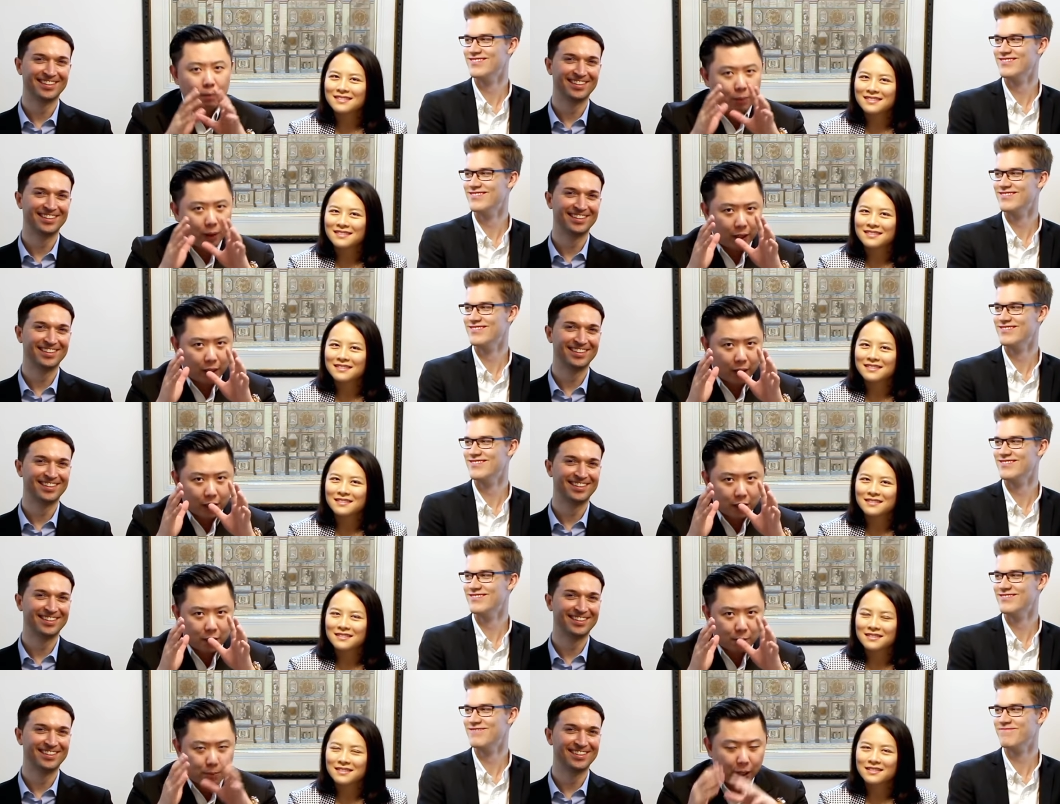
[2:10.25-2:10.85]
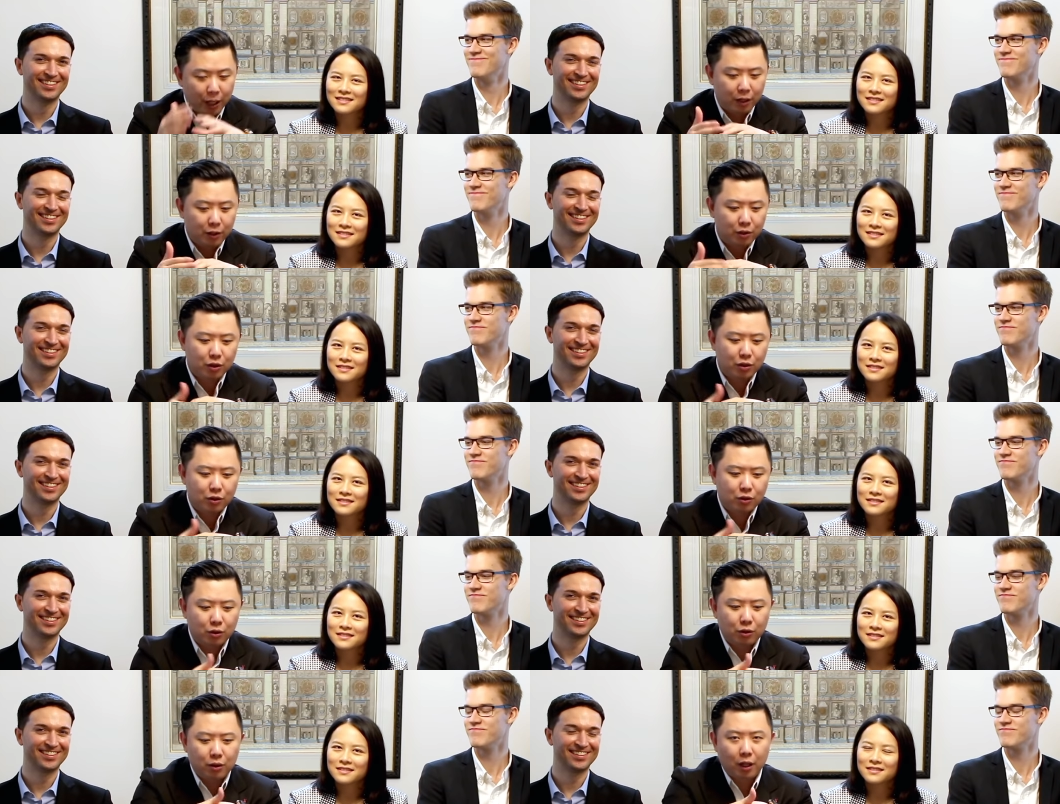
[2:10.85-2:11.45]
Speaker 1: but it's better
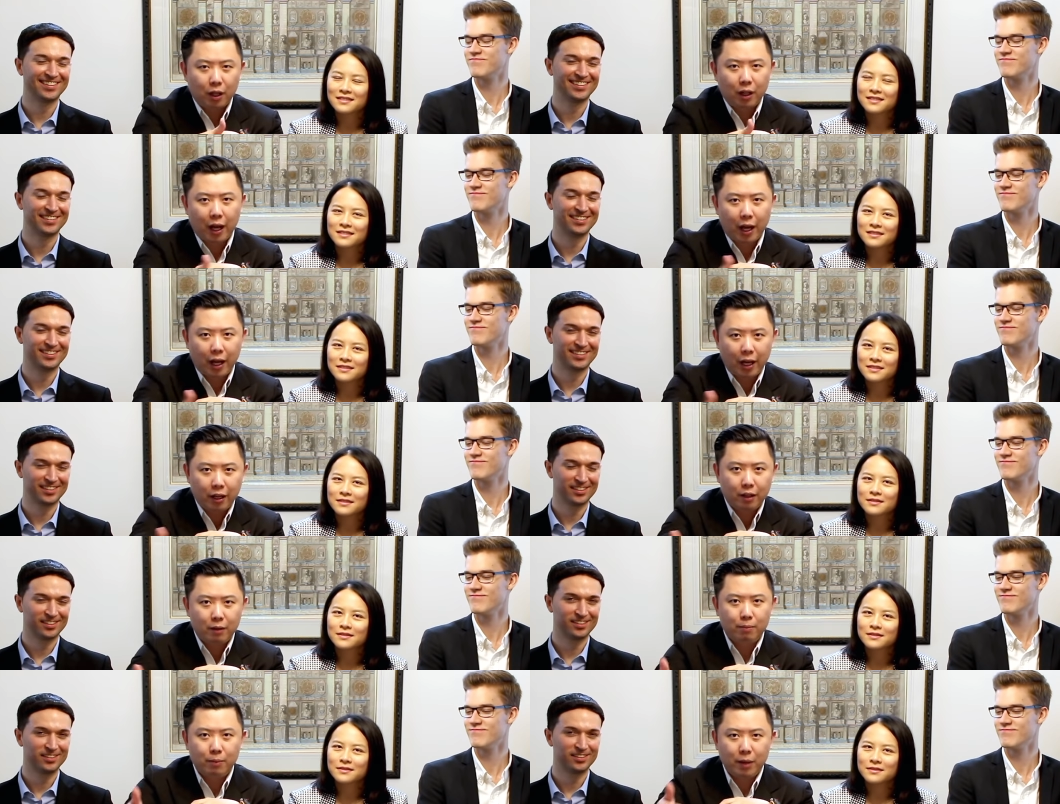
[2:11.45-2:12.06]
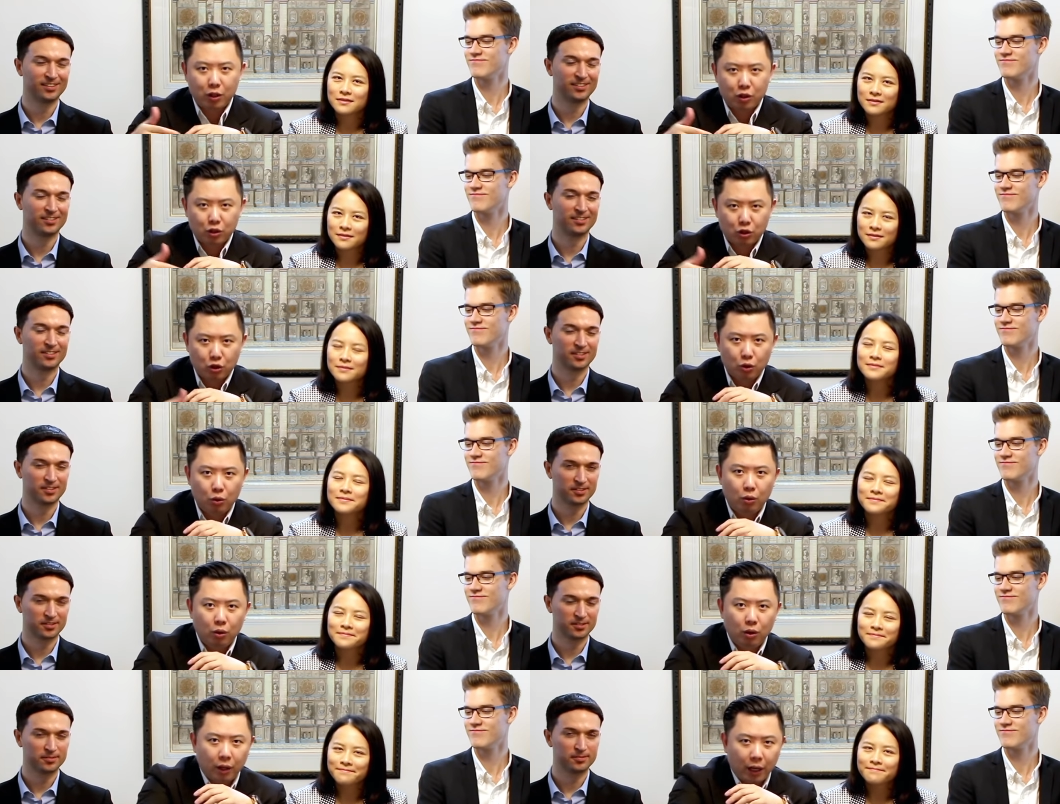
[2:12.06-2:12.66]
just to delay than make
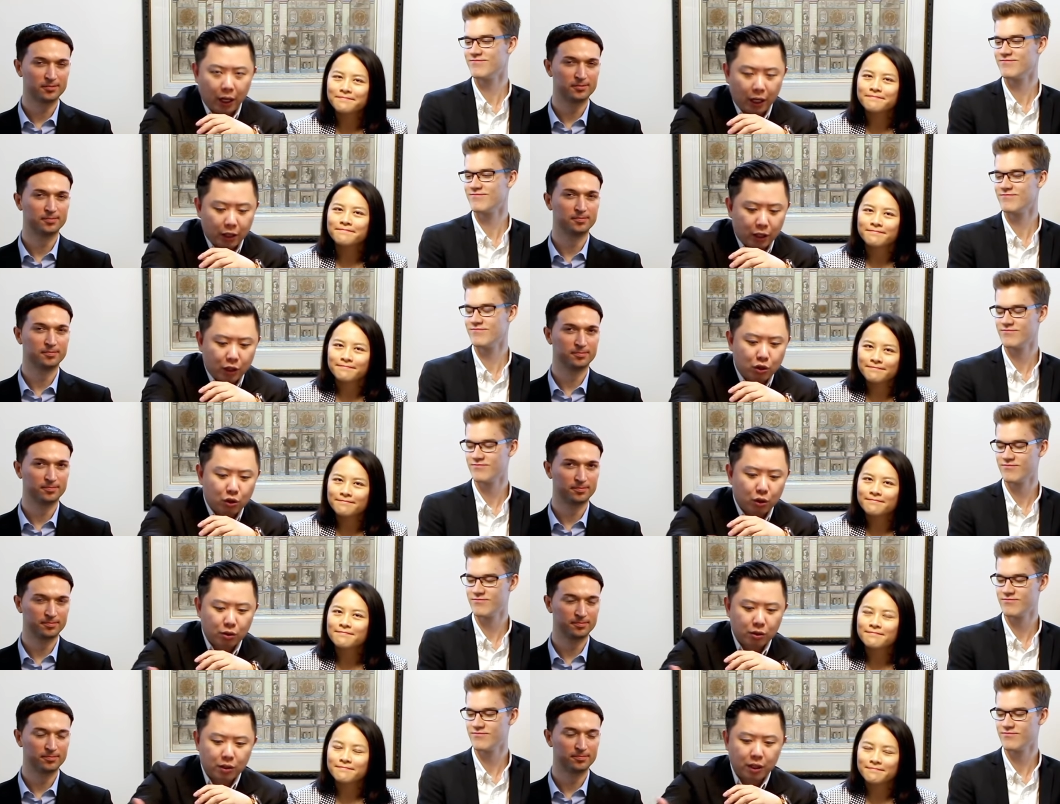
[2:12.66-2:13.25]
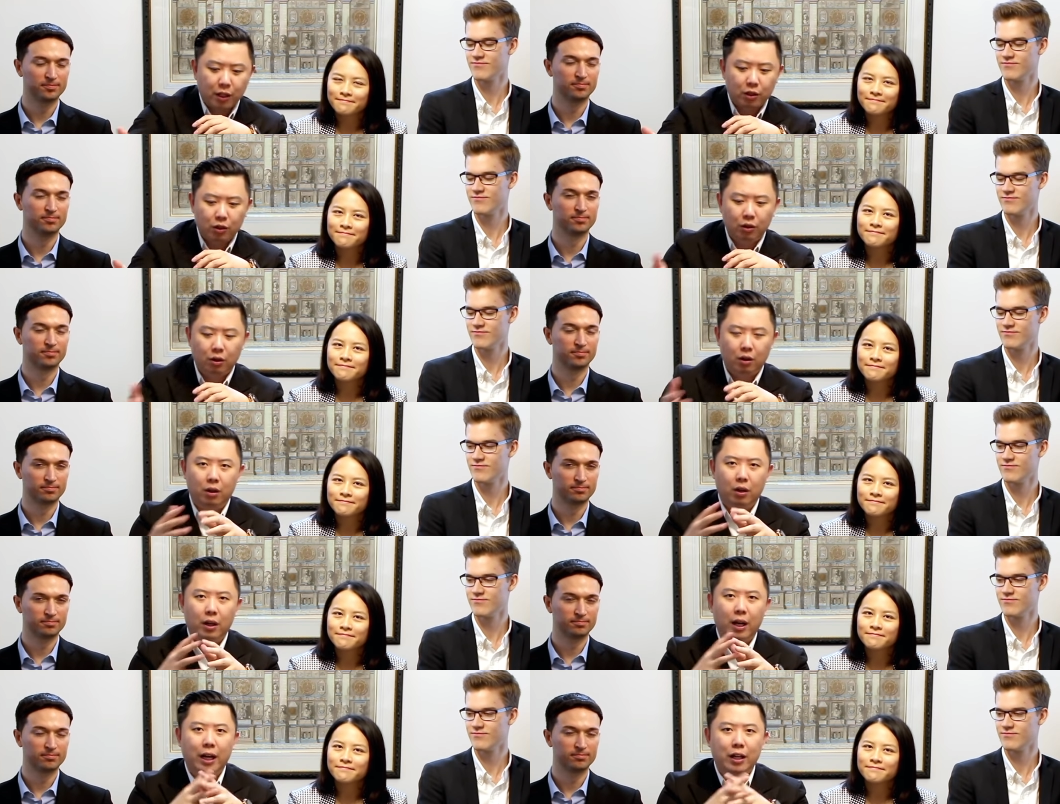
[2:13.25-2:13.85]
sure. And it shows that you
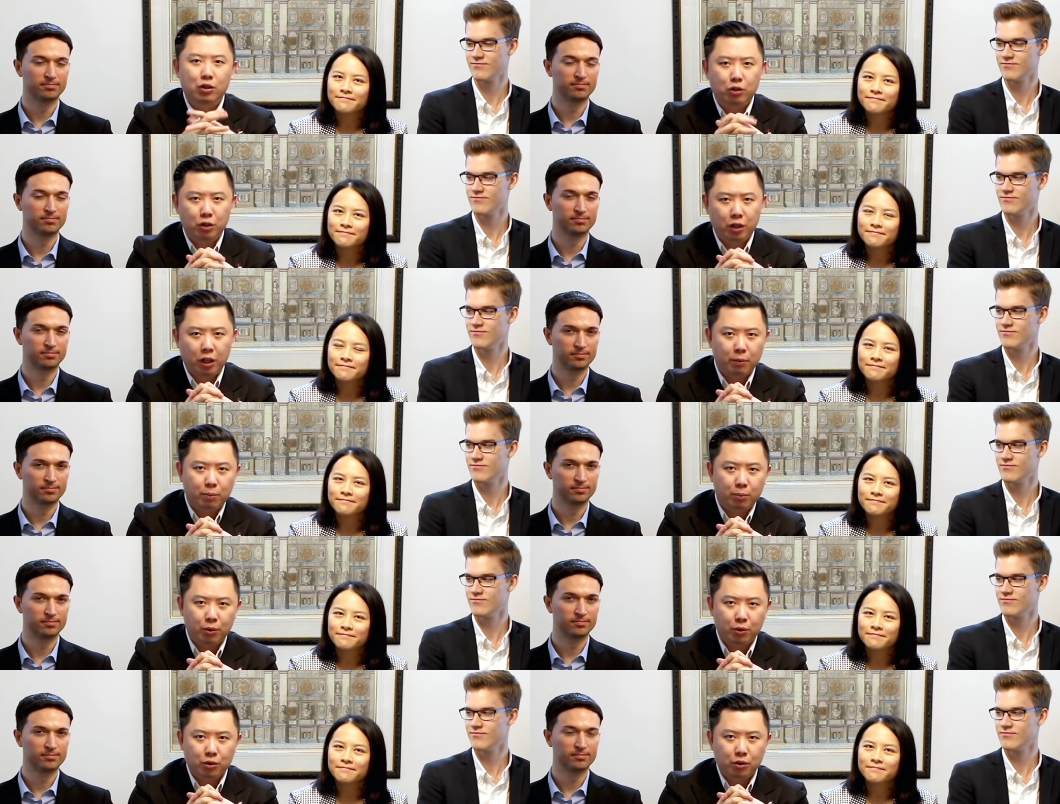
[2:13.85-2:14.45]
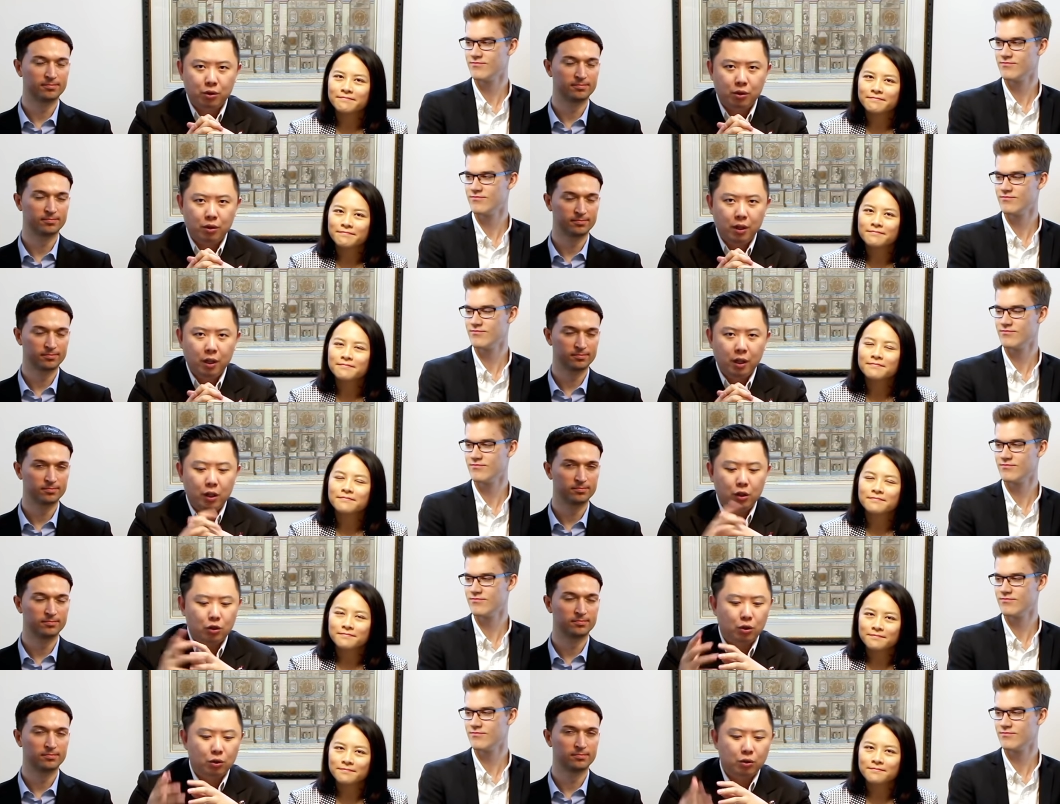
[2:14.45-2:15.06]
are an educated person.
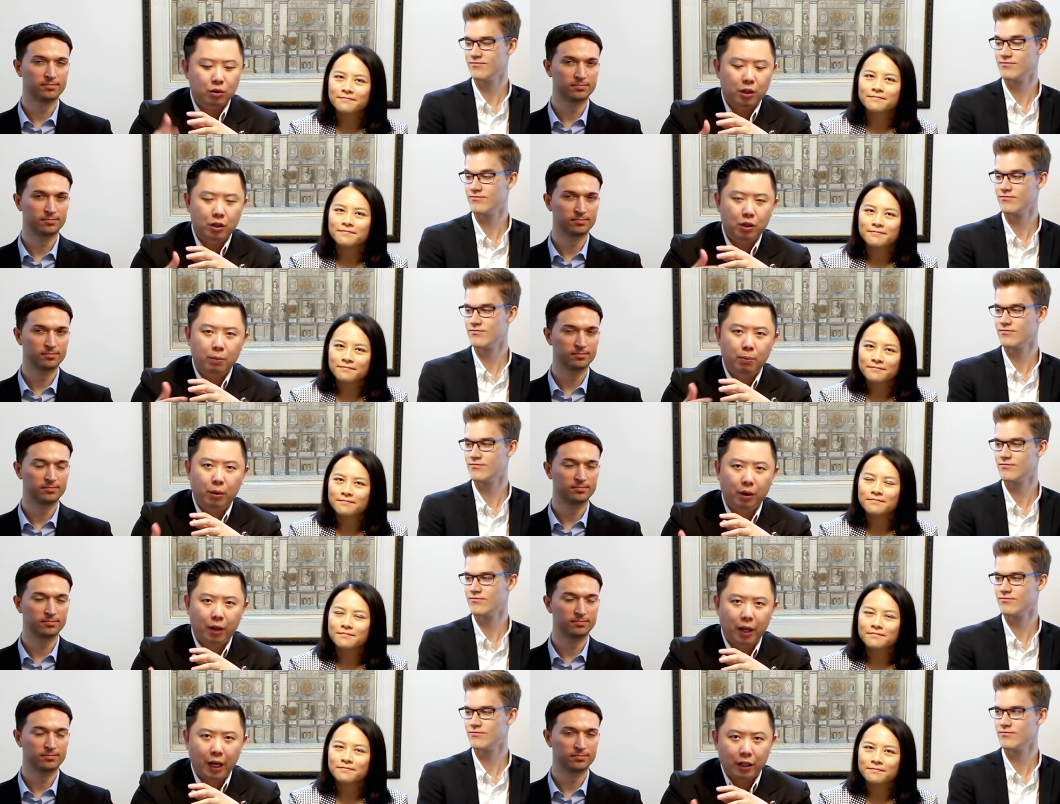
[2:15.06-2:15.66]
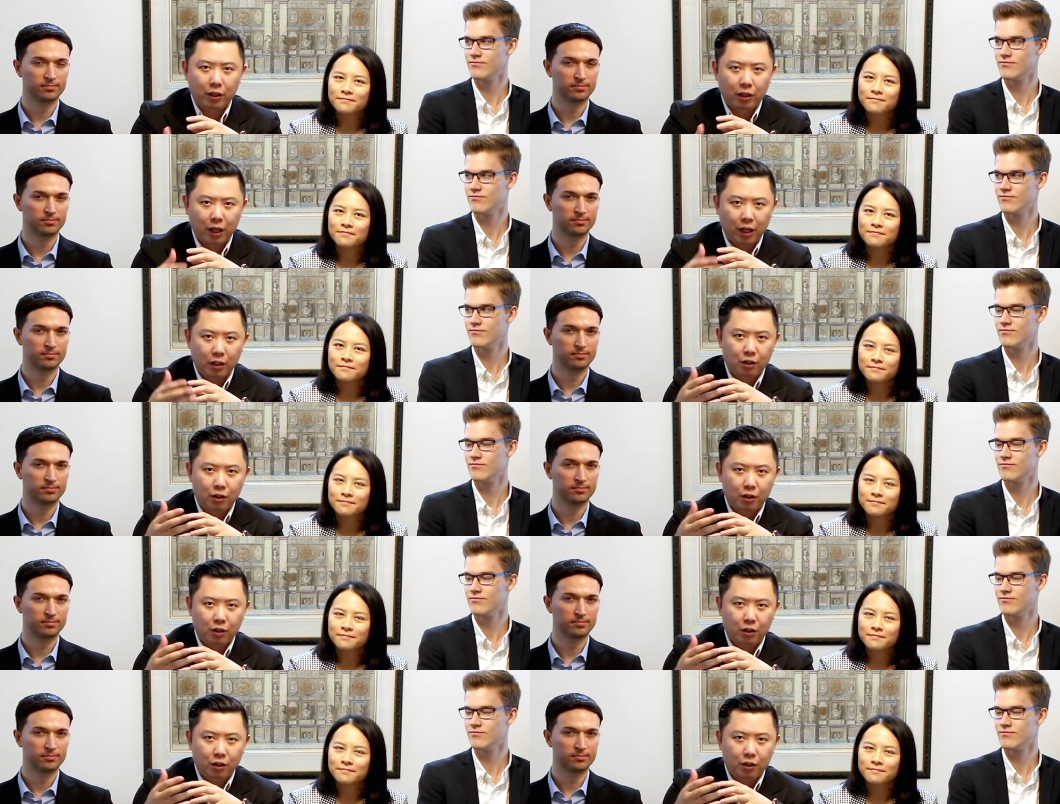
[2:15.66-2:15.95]
It shows that you're polite. You